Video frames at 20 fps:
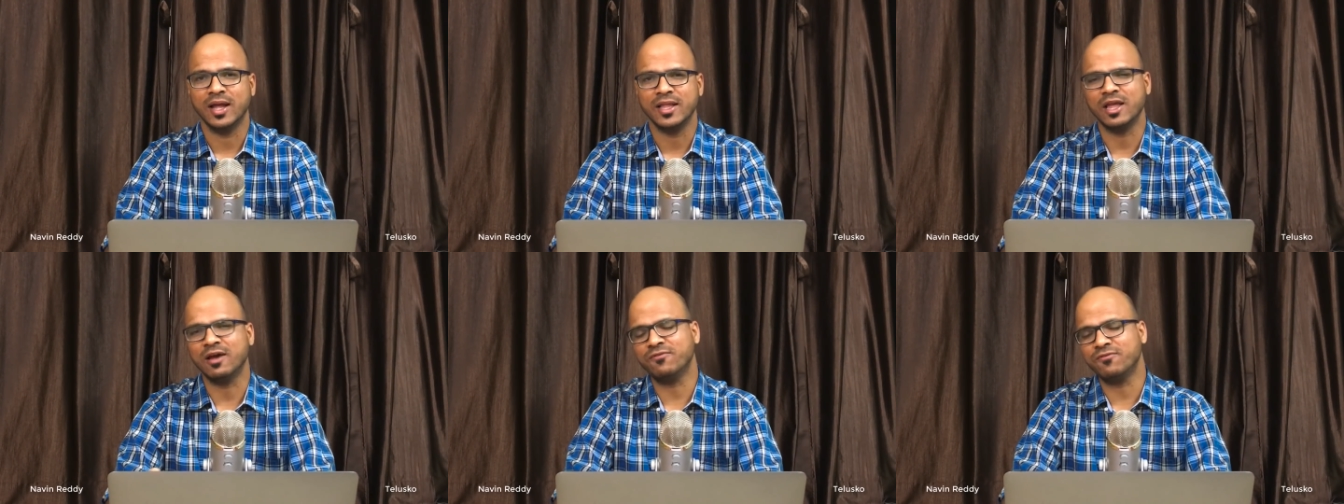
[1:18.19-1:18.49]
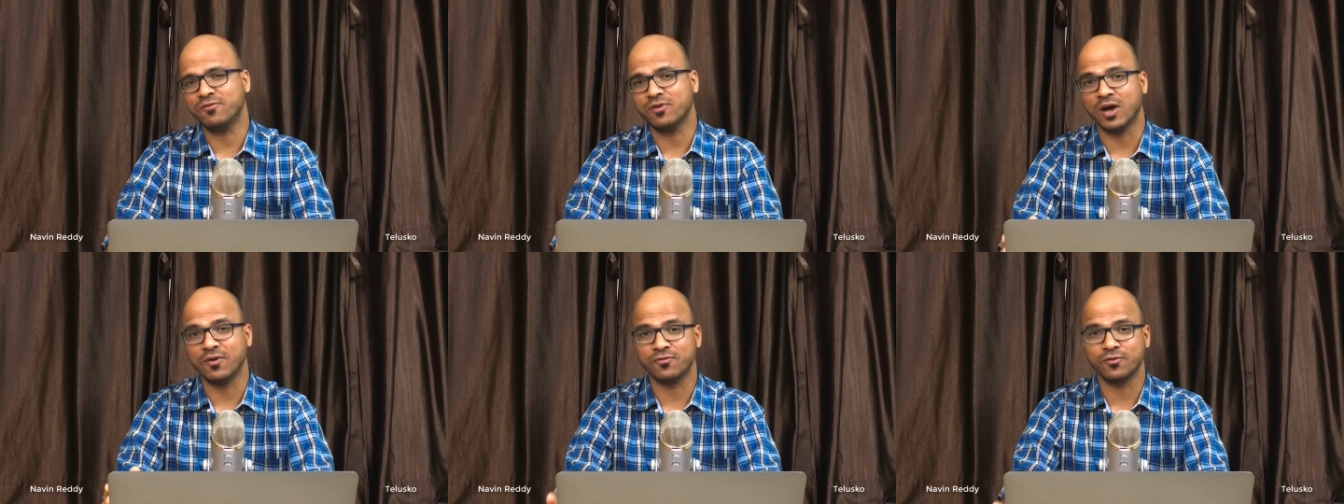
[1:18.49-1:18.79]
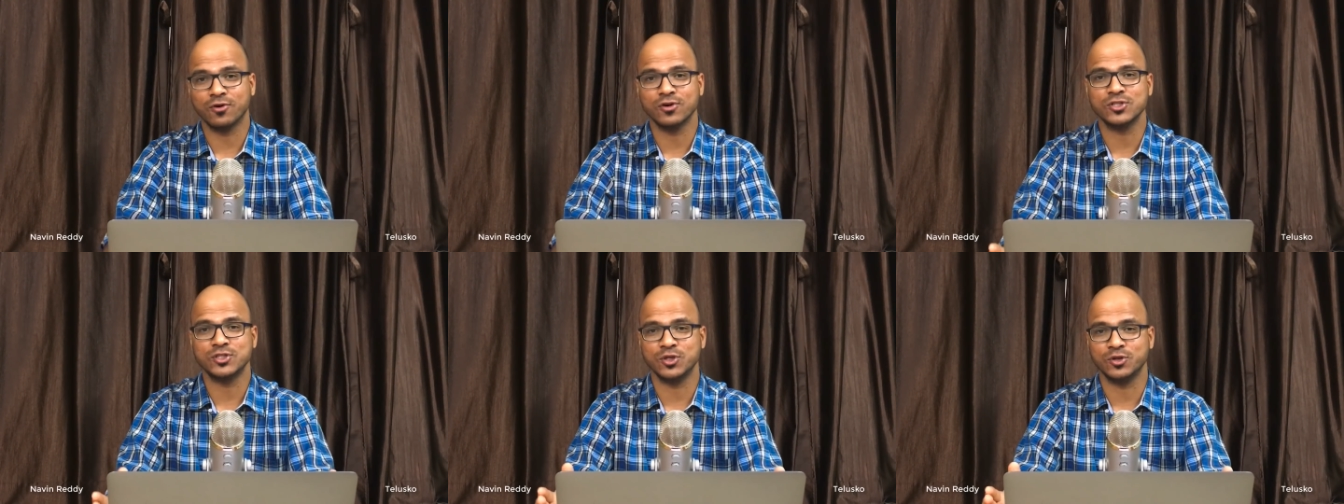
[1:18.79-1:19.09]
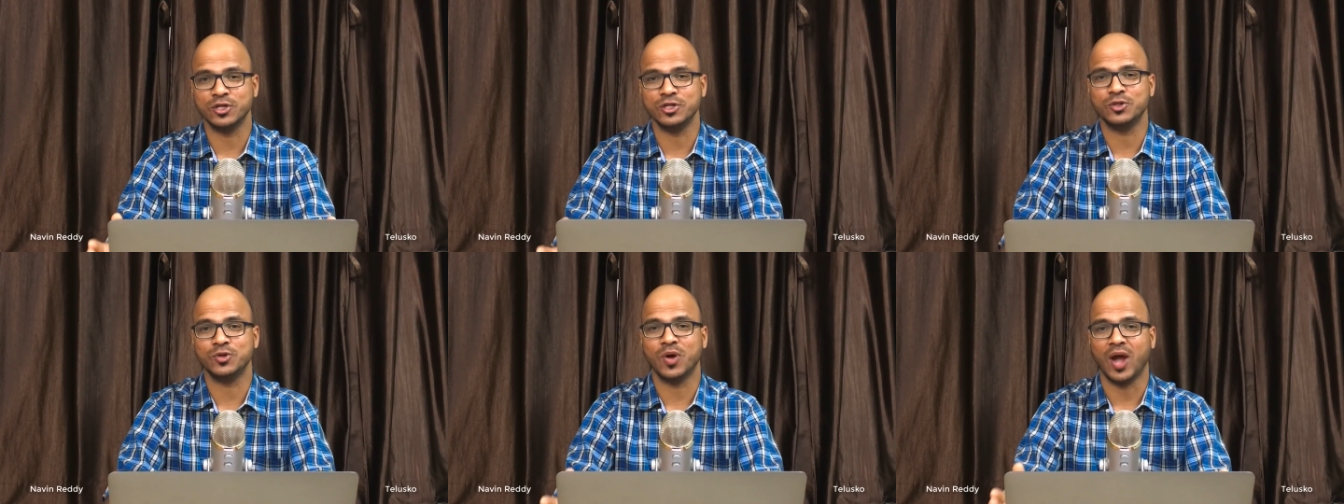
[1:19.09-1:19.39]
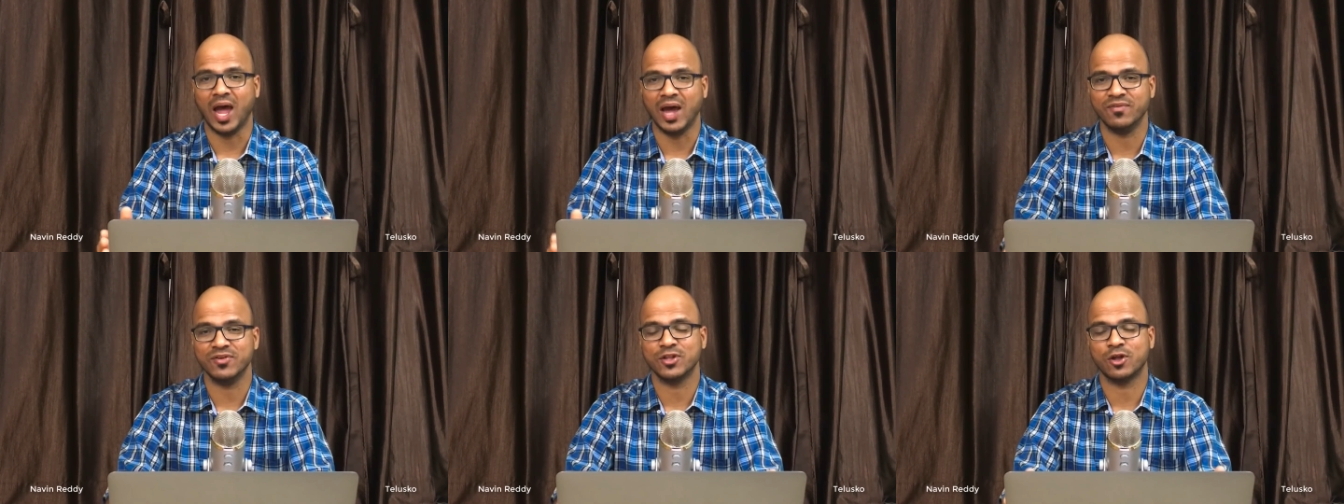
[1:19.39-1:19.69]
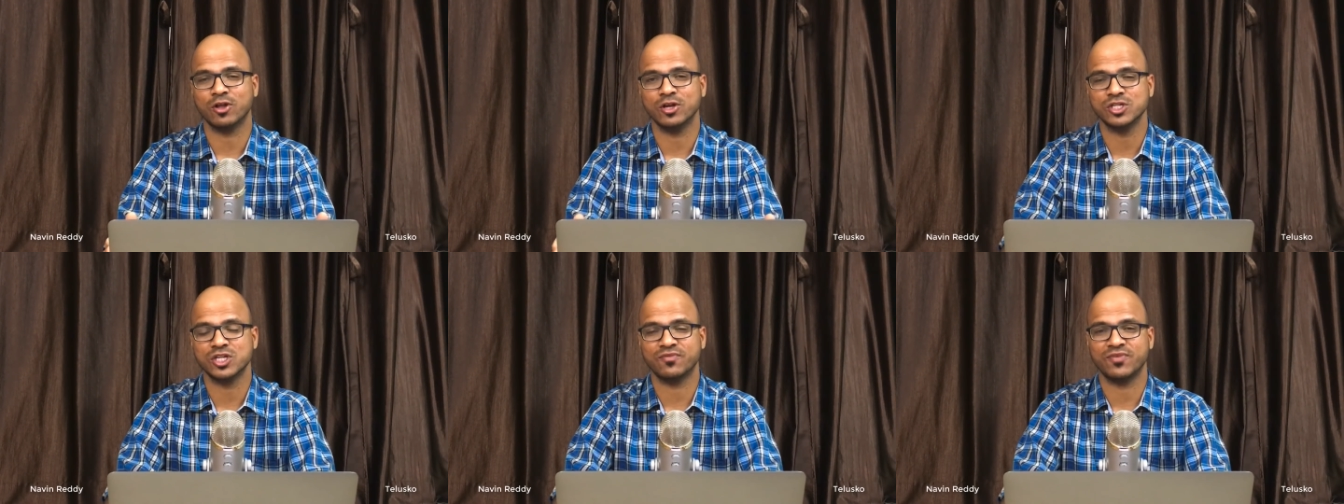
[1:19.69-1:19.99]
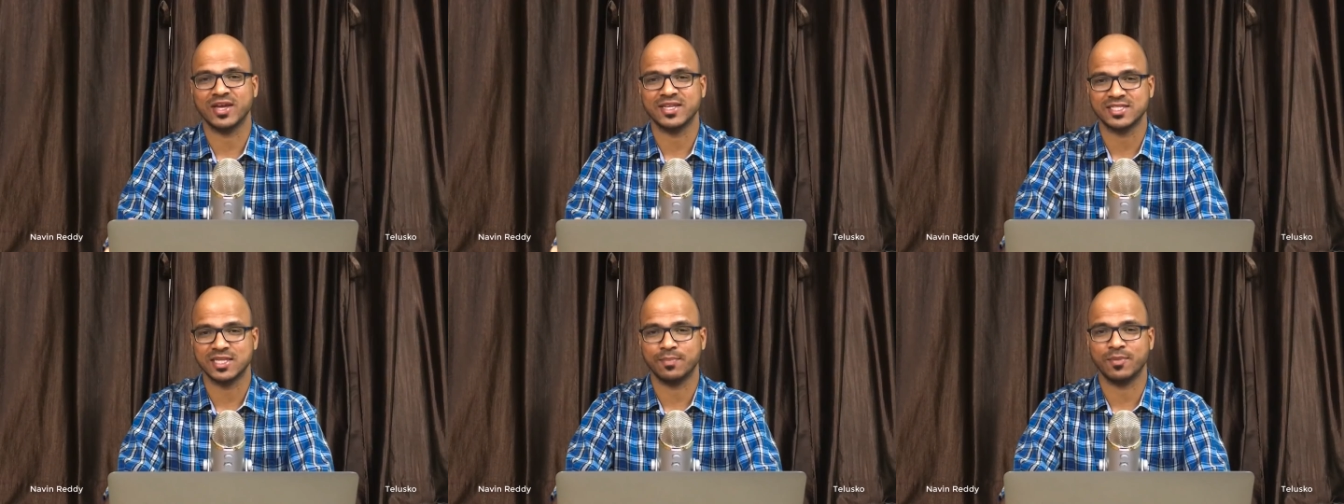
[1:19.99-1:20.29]
now, for, of course, you need to have a knowledge
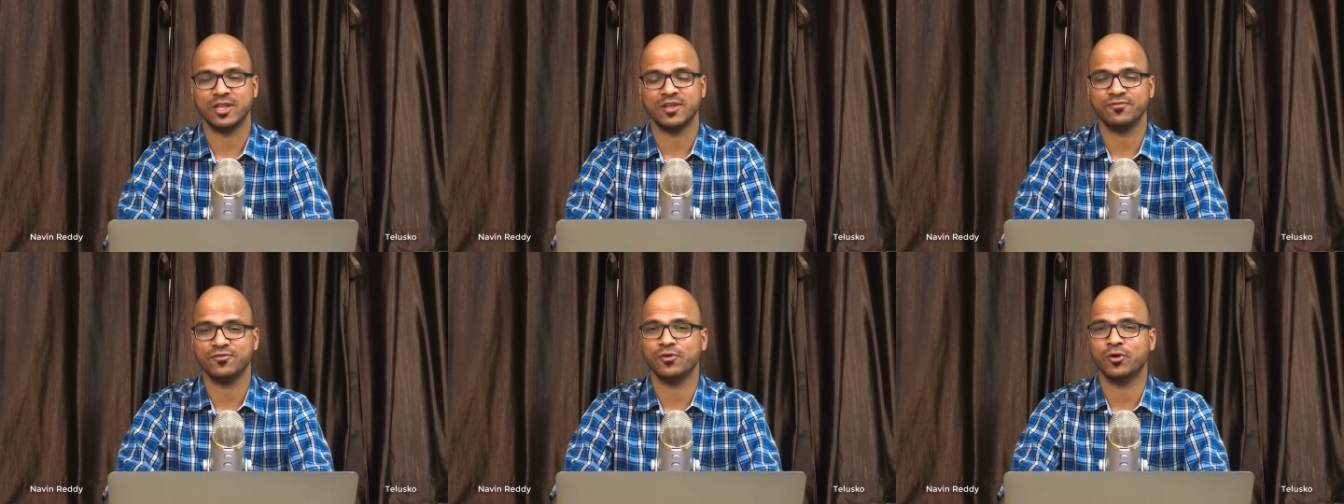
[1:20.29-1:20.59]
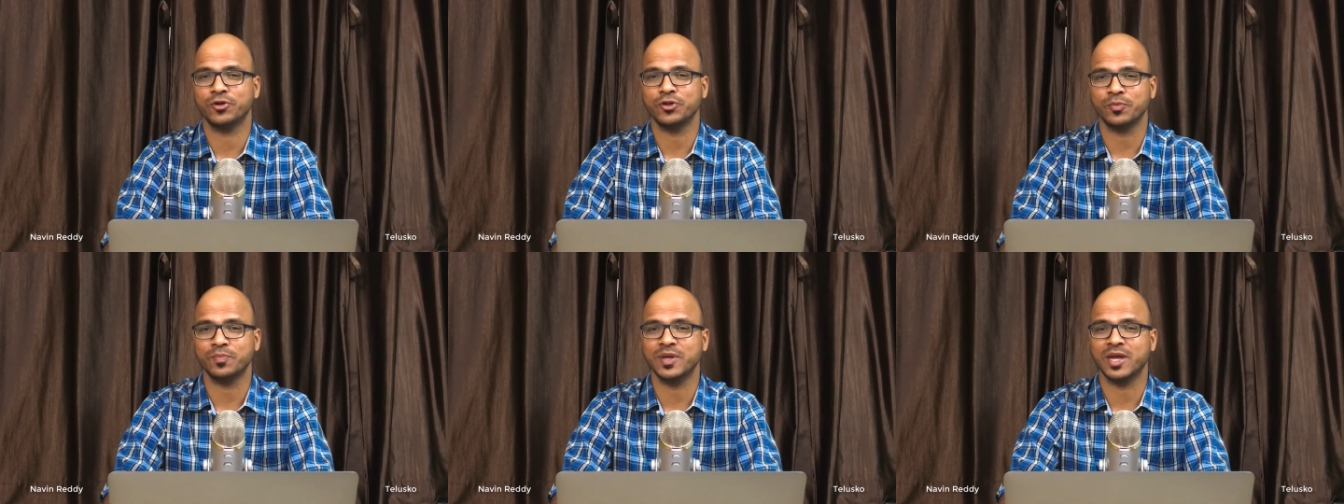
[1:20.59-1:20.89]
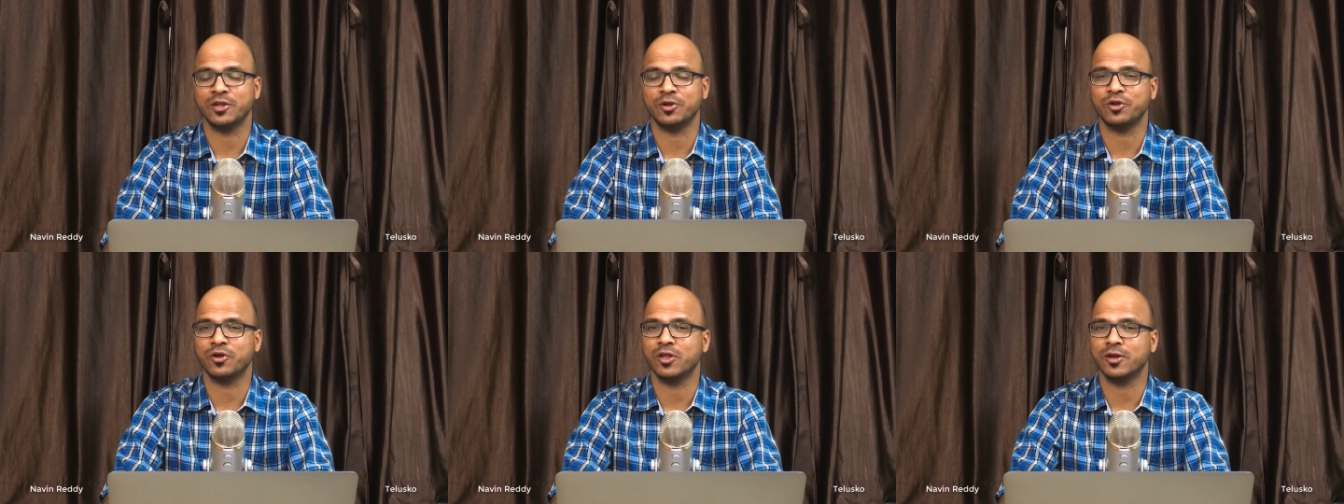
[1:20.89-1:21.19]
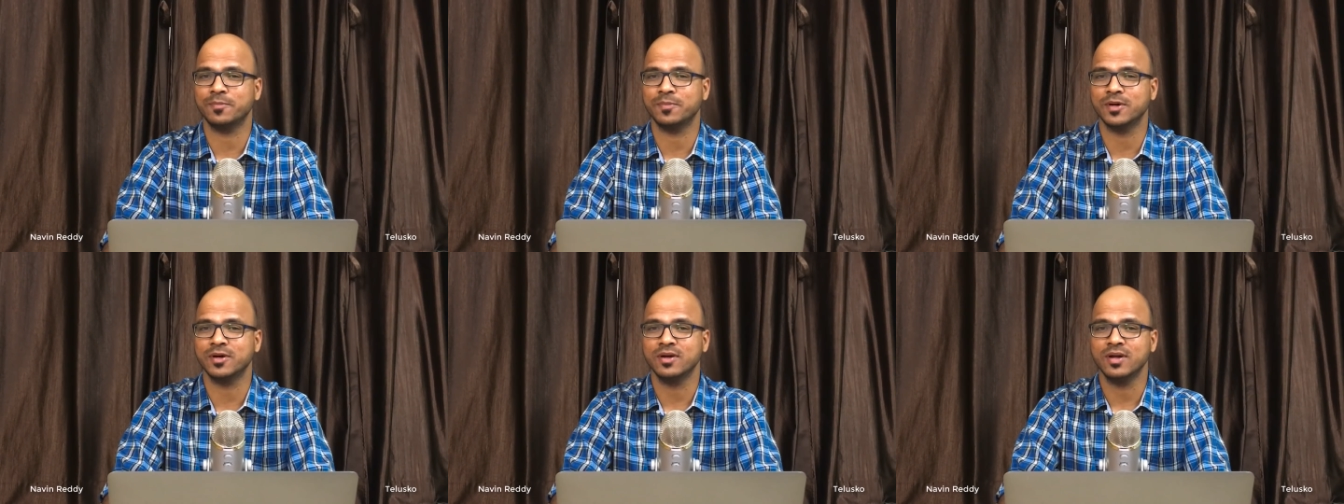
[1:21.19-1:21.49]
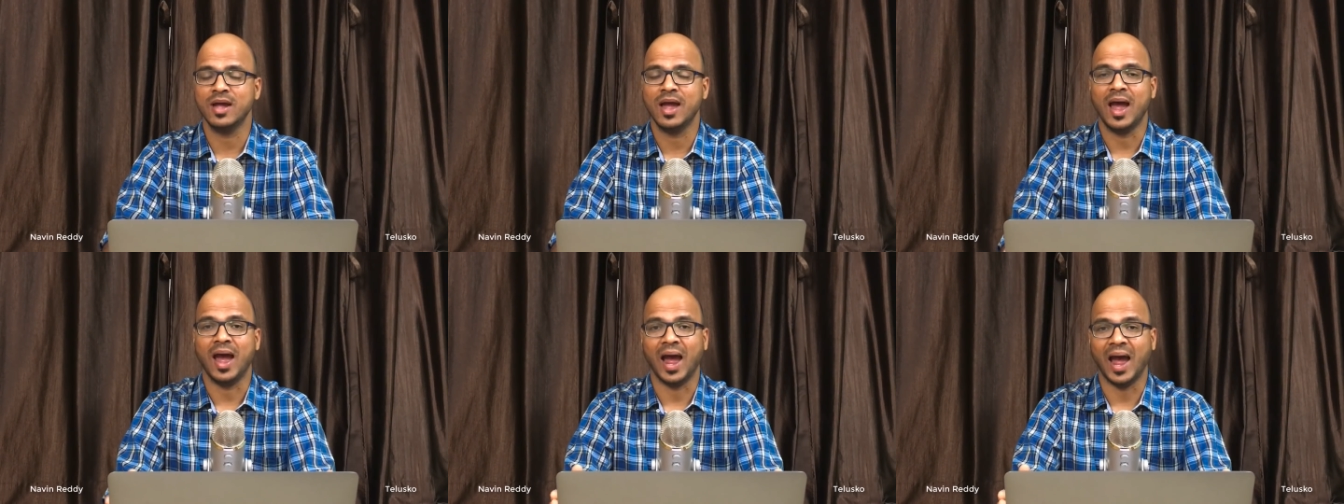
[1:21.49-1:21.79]
of X M L if you want to be an Android developer,